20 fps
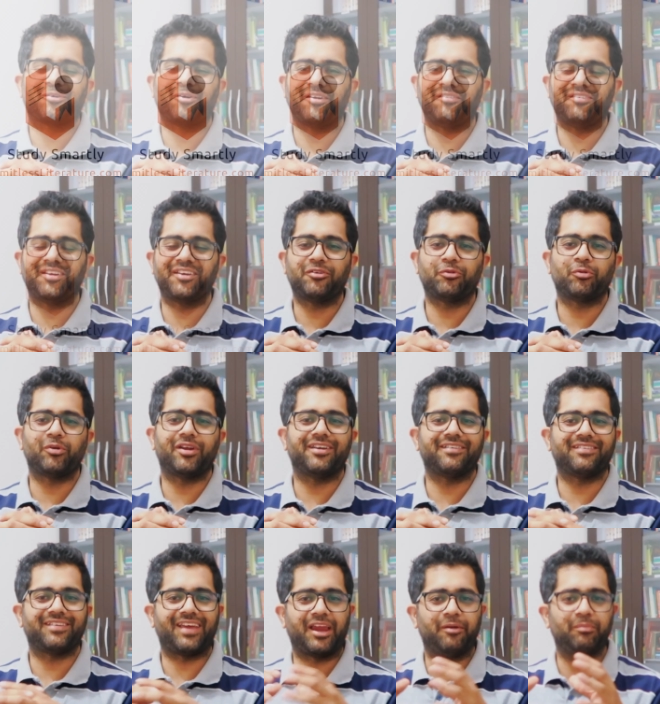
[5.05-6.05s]
Good evening
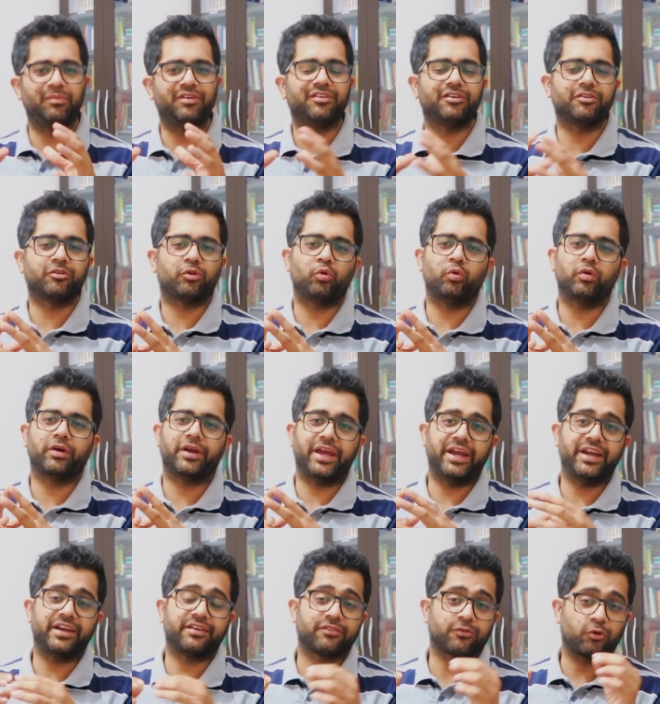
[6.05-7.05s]
students, admission through
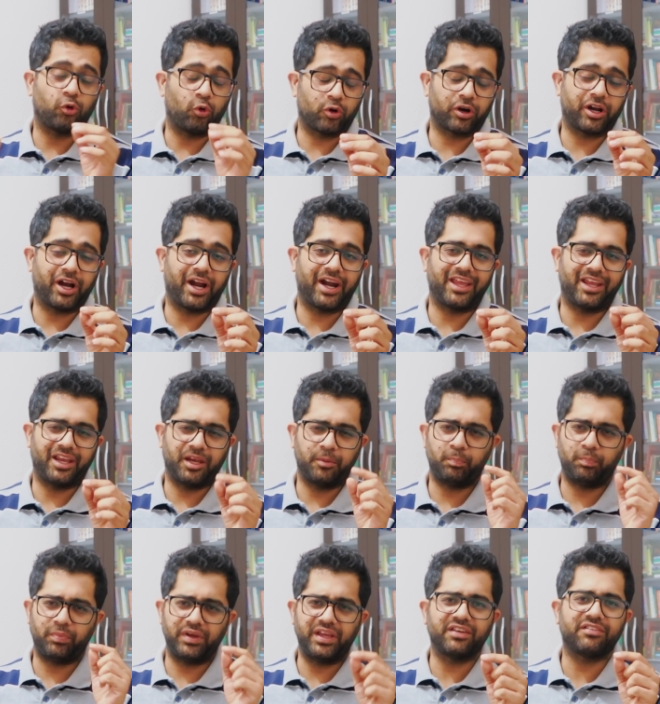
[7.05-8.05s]
GATE scorecard
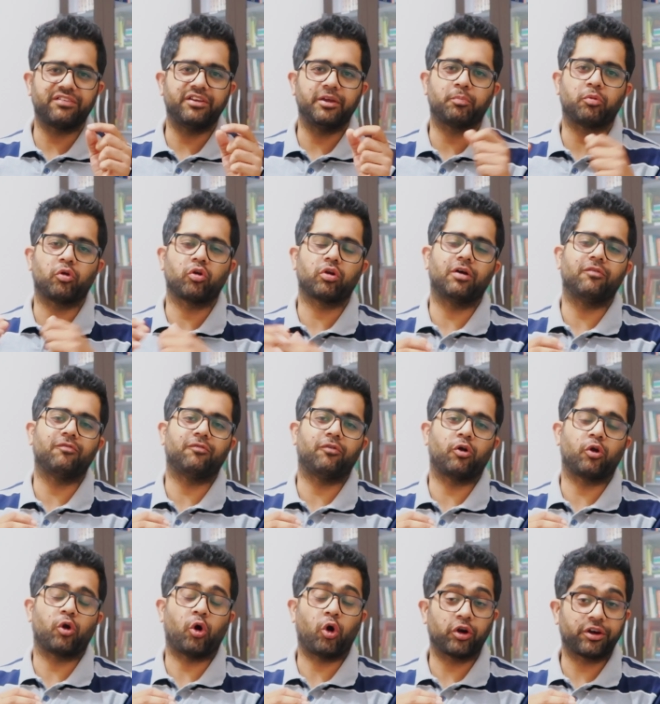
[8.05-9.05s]
in PhD program
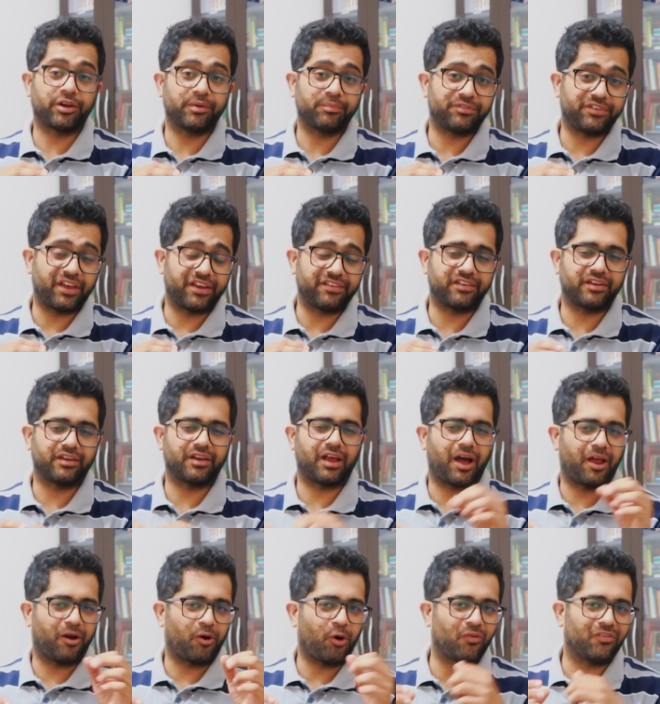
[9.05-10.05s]
for autumn session
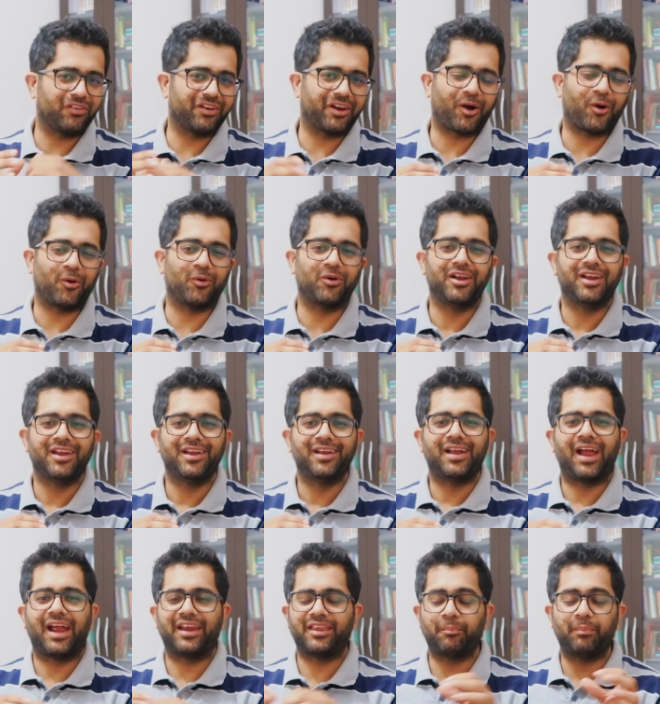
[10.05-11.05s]
are over now.
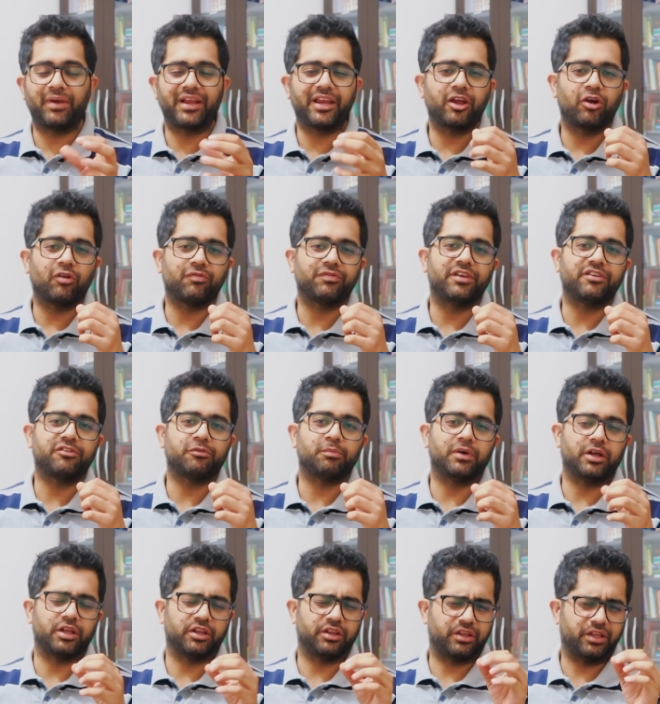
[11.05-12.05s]
At the beginning of this
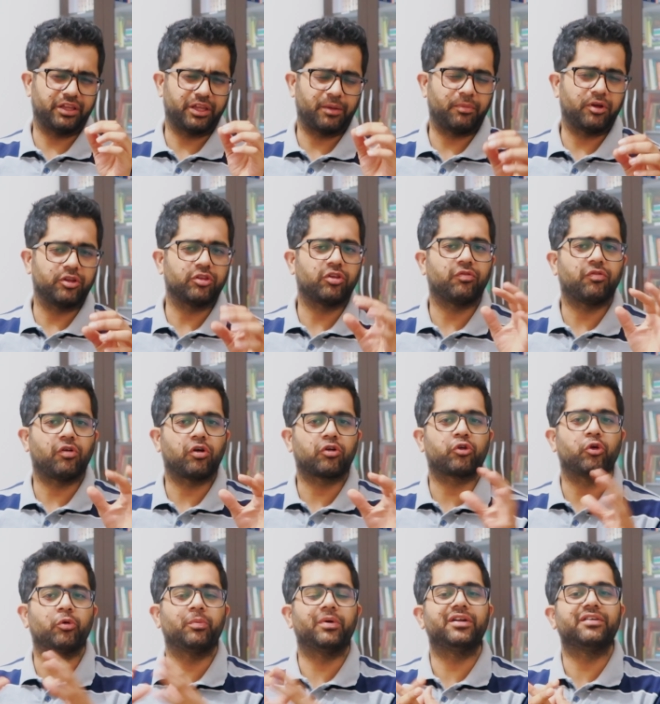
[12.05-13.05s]
month, in the month of
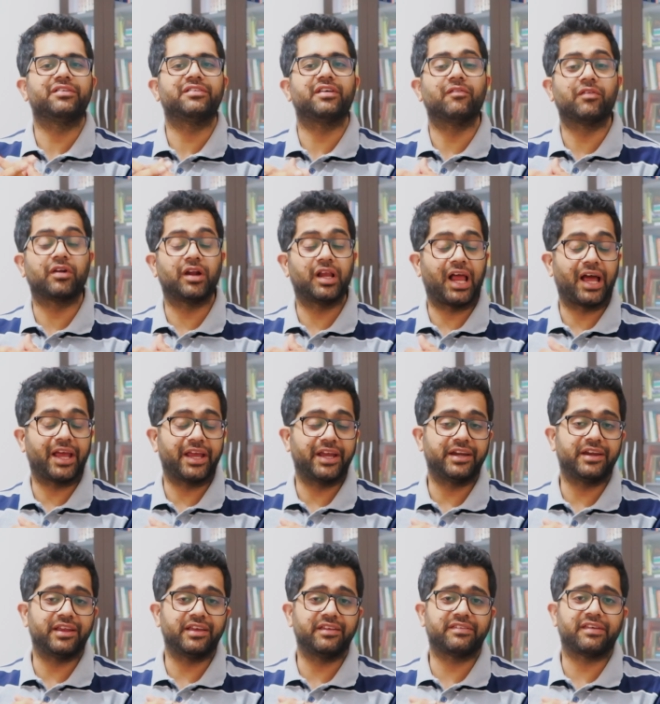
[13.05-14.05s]
October, several
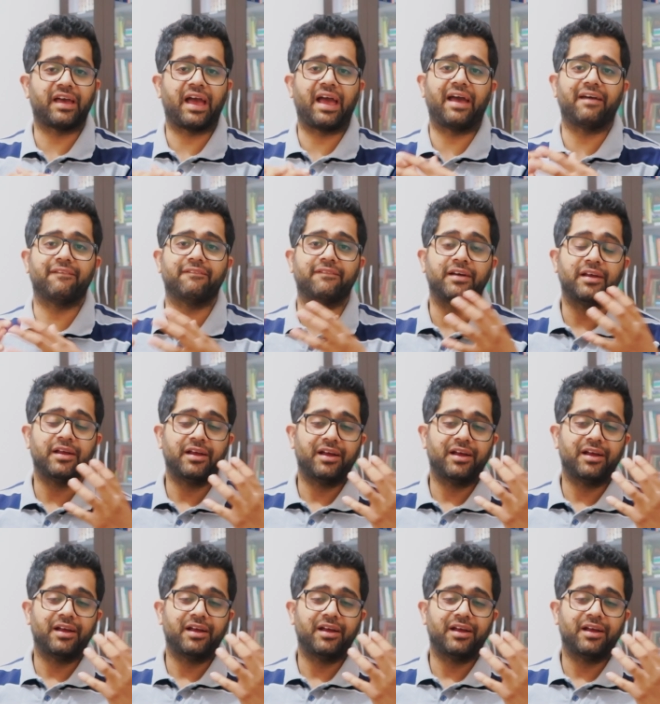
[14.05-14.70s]
IITs have